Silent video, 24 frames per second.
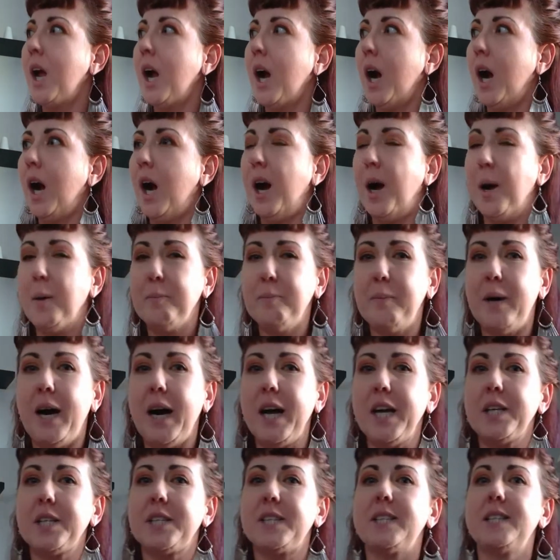uh,
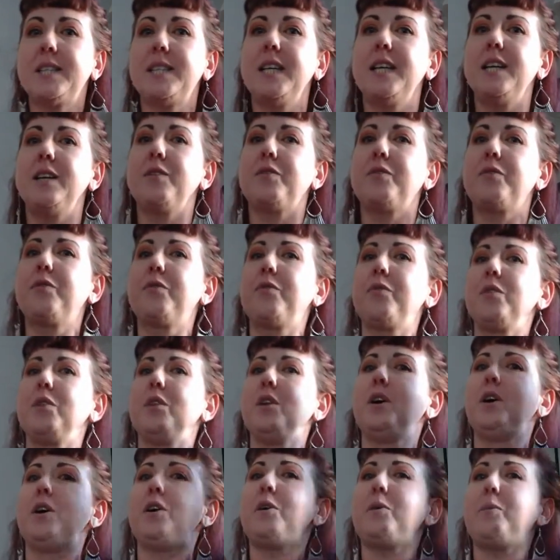my seat
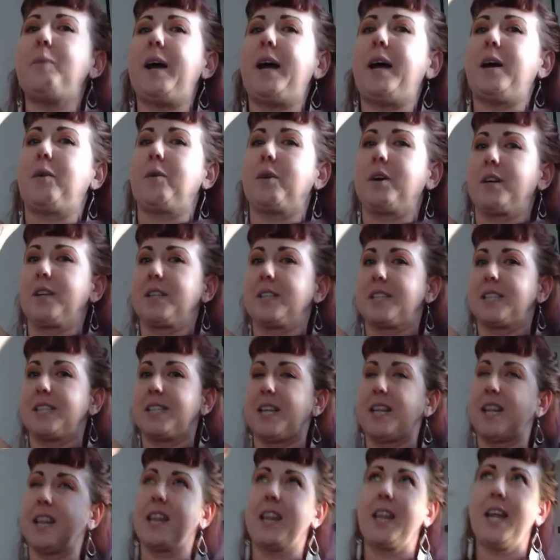flew backwards
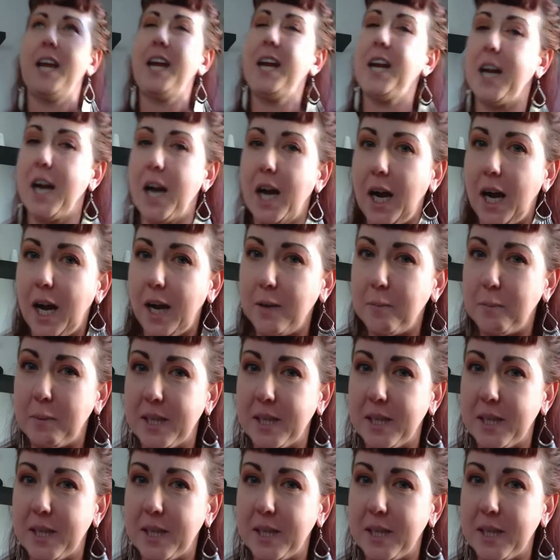thank God,